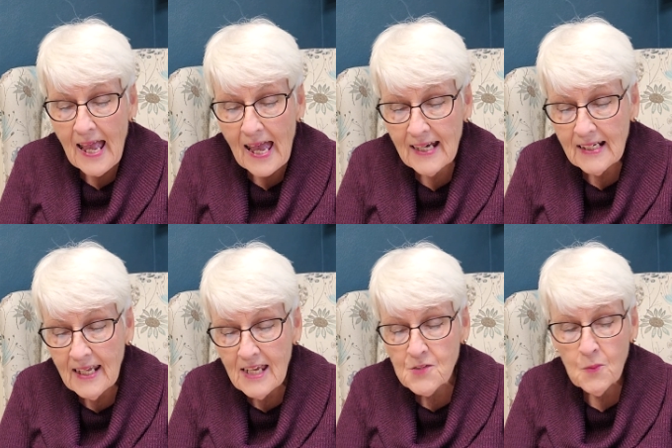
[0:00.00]
At
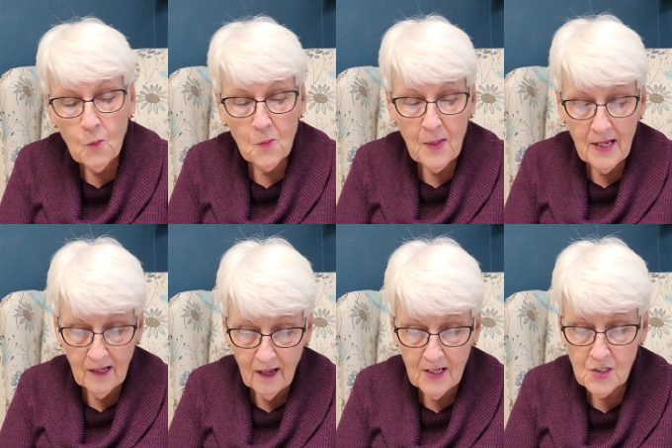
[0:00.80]
least when we're being
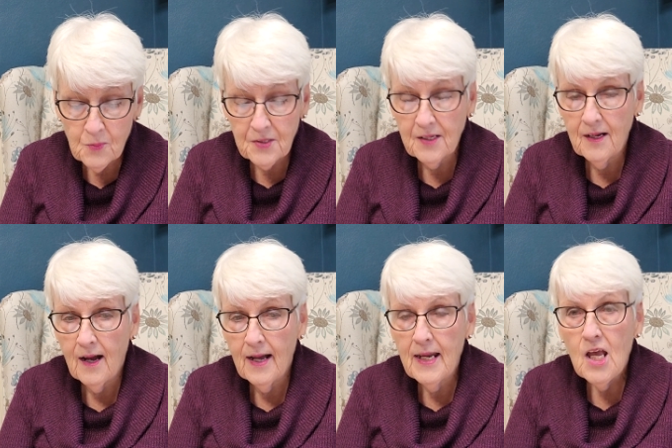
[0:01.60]
honest with
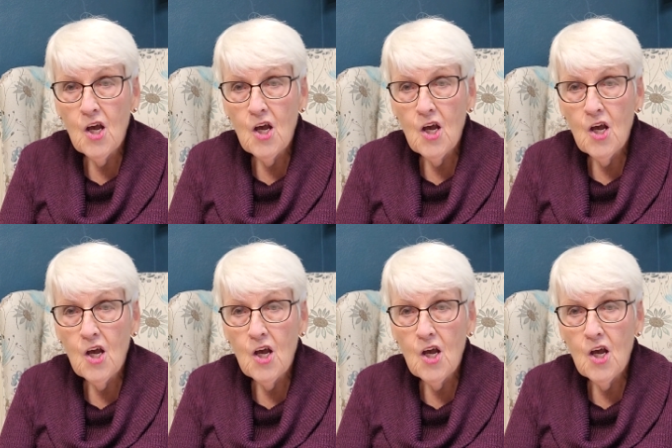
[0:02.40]
God,